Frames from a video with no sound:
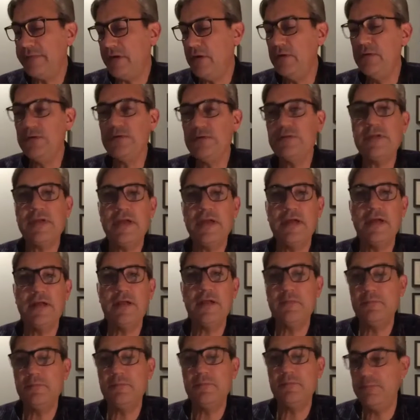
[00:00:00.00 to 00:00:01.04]
at the
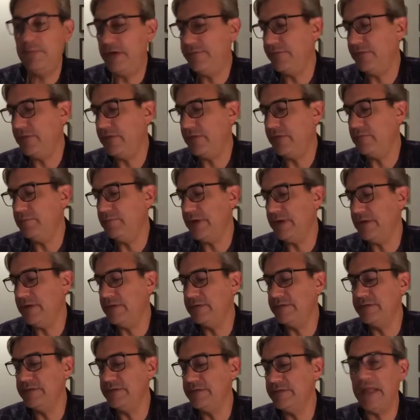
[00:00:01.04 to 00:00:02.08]
Hotel Buffalo
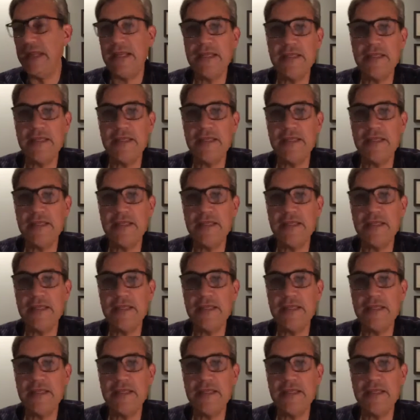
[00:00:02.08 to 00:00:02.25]
Bill